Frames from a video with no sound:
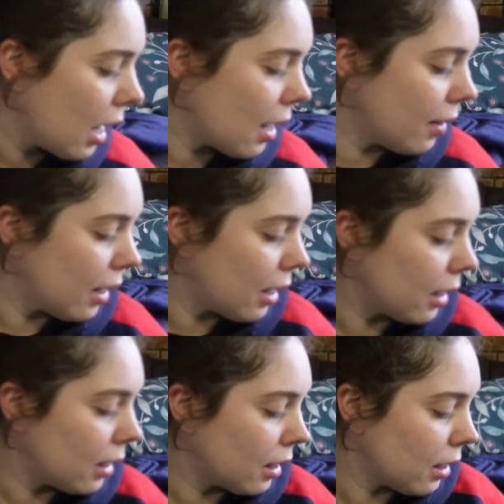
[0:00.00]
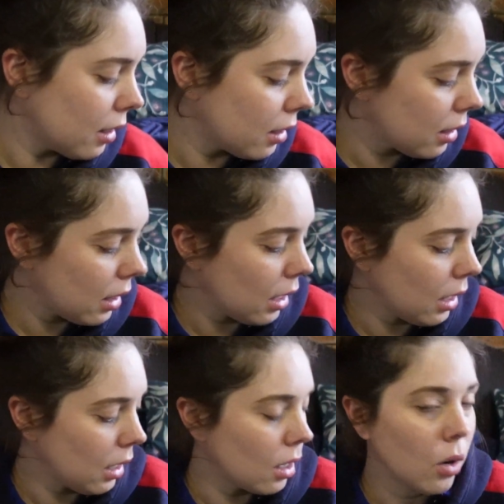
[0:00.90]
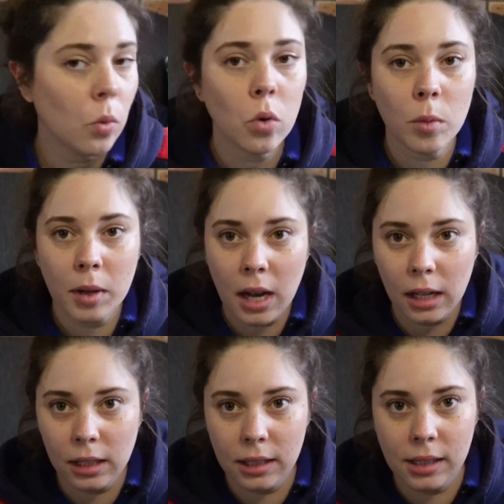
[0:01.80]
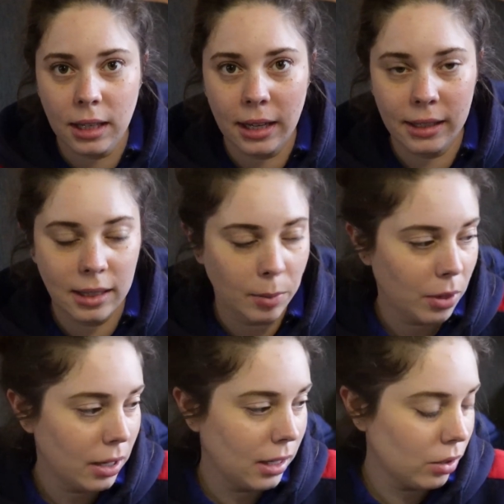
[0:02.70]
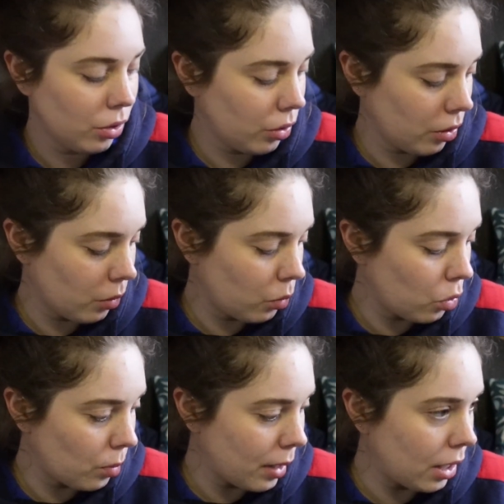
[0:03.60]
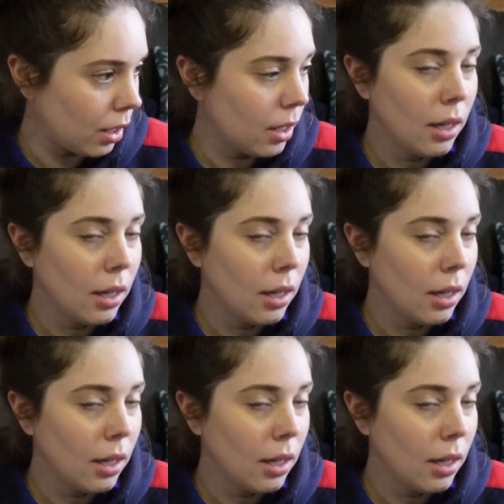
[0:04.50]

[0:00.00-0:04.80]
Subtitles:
and then the warmer colors I separate into the warmer